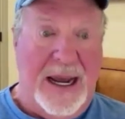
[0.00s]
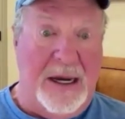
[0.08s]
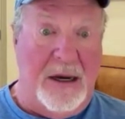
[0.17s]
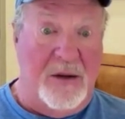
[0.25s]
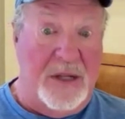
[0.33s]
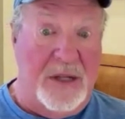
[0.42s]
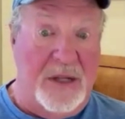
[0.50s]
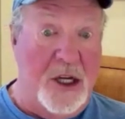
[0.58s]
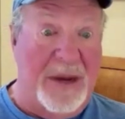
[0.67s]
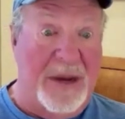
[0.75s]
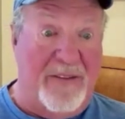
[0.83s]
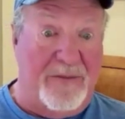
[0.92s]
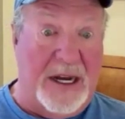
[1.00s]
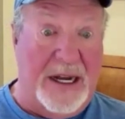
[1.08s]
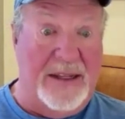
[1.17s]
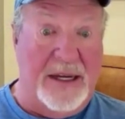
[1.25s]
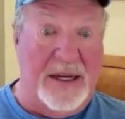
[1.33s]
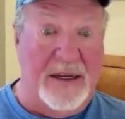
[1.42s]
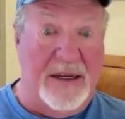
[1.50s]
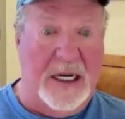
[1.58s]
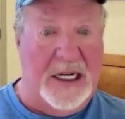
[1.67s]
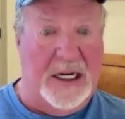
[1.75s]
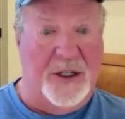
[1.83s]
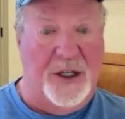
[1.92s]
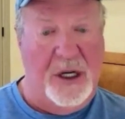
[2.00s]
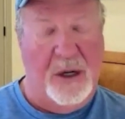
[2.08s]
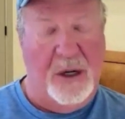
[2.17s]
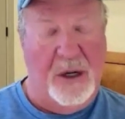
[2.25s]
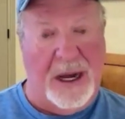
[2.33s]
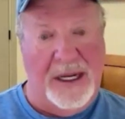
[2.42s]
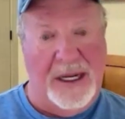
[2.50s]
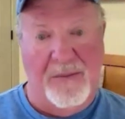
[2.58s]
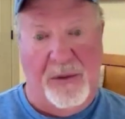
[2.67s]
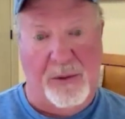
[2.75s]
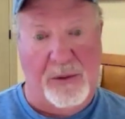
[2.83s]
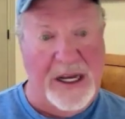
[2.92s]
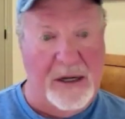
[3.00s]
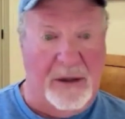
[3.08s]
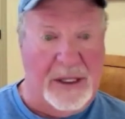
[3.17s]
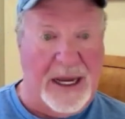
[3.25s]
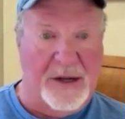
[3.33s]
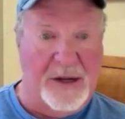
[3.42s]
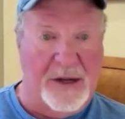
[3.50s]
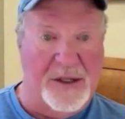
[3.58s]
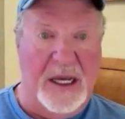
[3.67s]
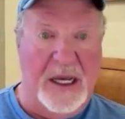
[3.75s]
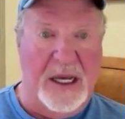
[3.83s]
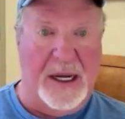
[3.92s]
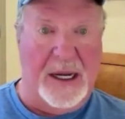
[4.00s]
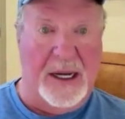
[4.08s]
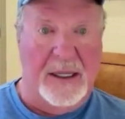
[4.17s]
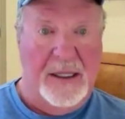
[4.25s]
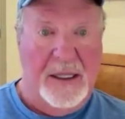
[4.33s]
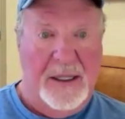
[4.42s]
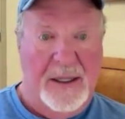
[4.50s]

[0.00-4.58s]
and then you might find that, gosh, you know, I'm at 300,000 in EBITDA